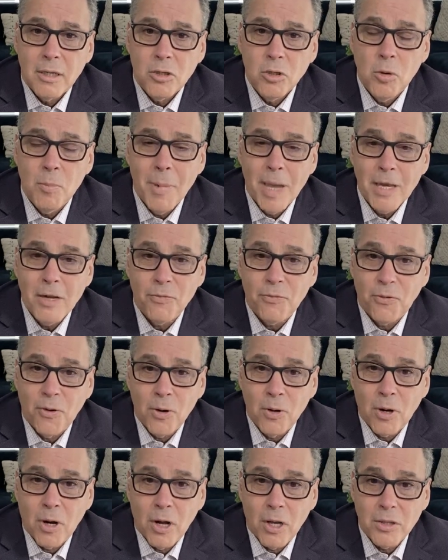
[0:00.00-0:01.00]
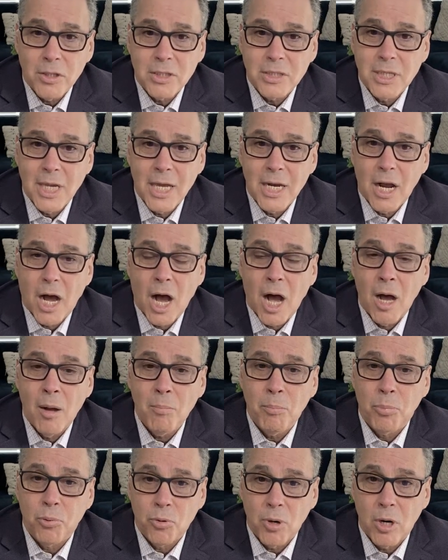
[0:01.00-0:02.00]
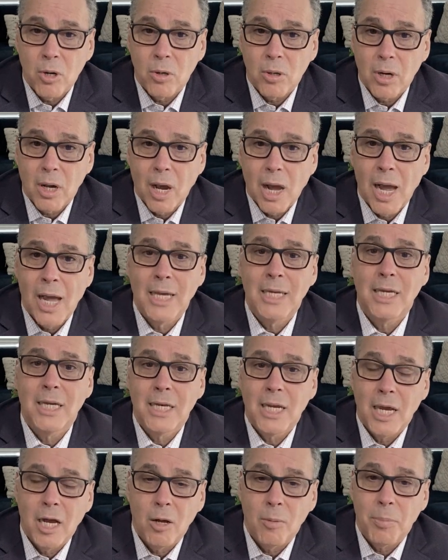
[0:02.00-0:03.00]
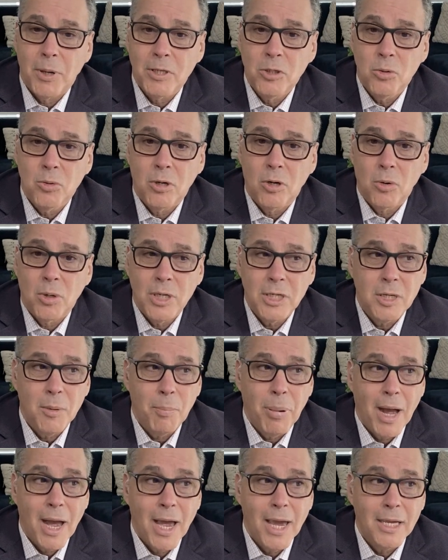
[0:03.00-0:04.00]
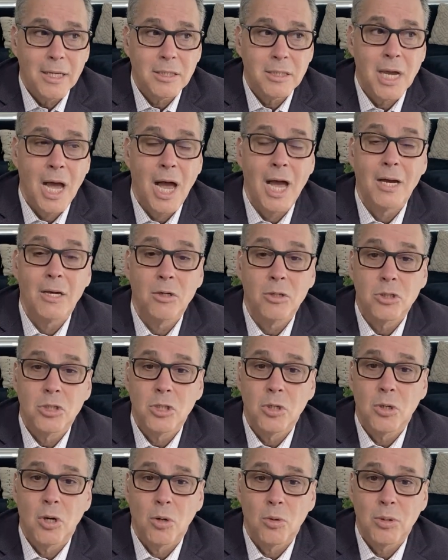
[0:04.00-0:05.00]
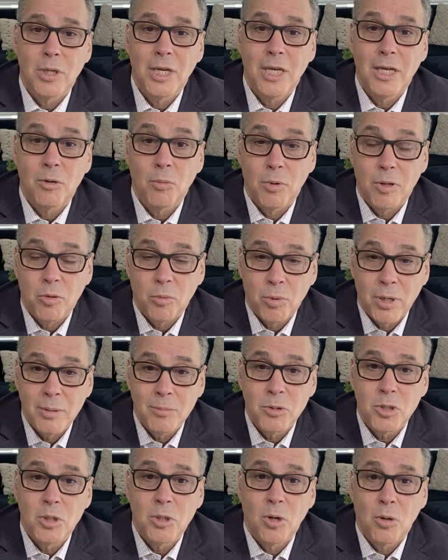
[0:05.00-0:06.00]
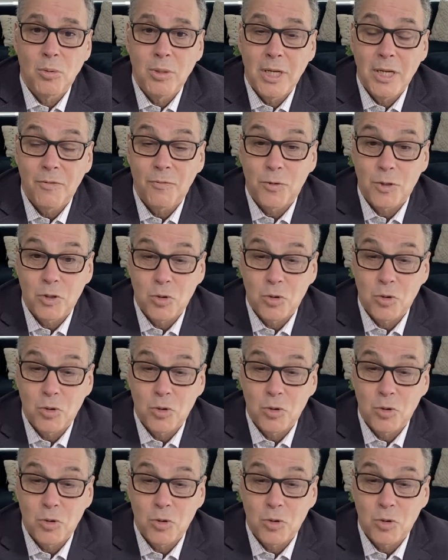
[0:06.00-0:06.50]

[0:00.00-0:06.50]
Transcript: You made a phone call that said, I'm broke, I need help, and you agreed to buy tires you don't need with rims you don't need for